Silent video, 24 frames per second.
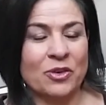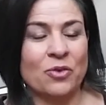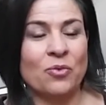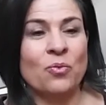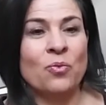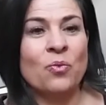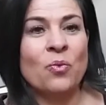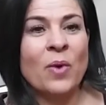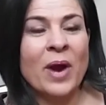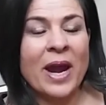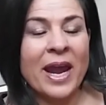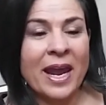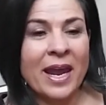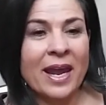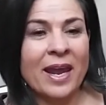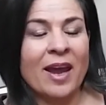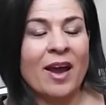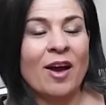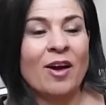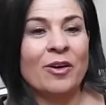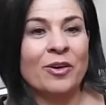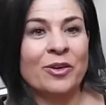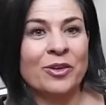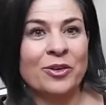where
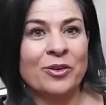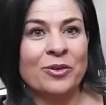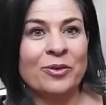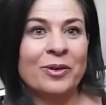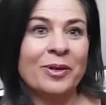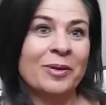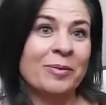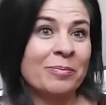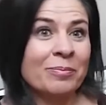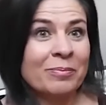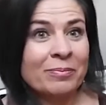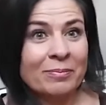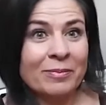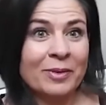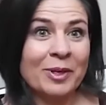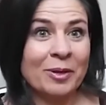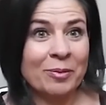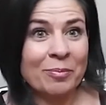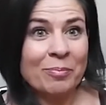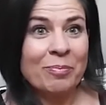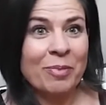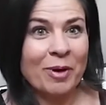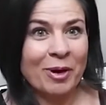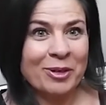are you
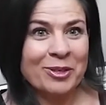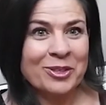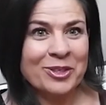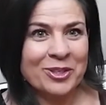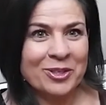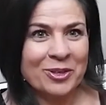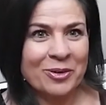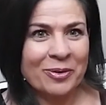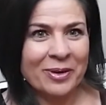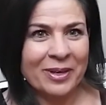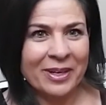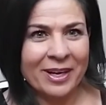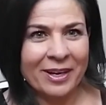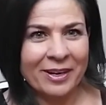impostering?